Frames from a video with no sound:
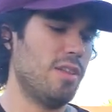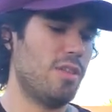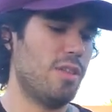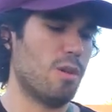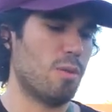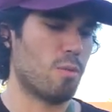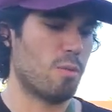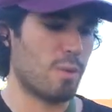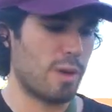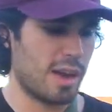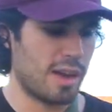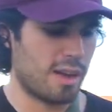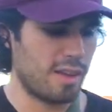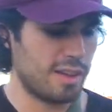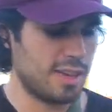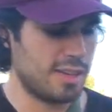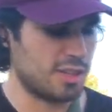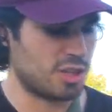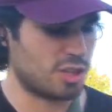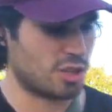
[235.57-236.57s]
the rail
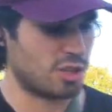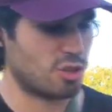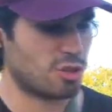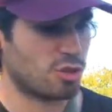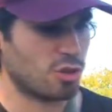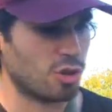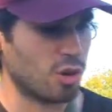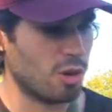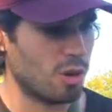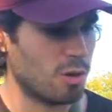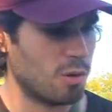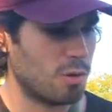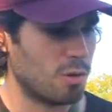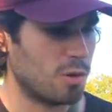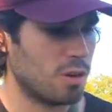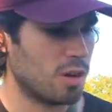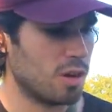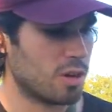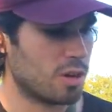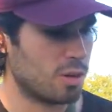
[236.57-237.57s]
is just
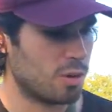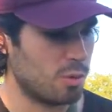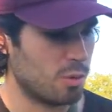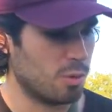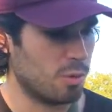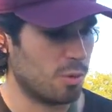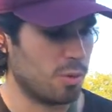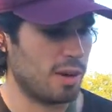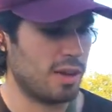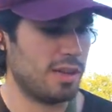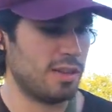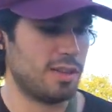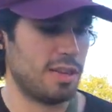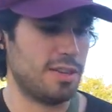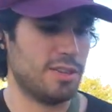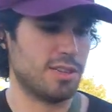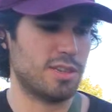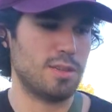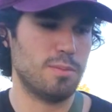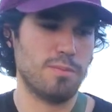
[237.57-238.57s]
so cool.
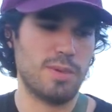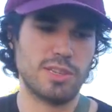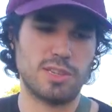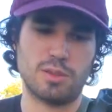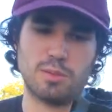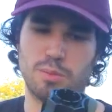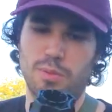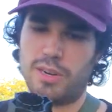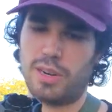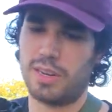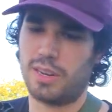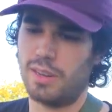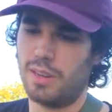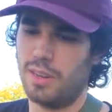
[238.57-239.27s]
Here's the muzzle brake,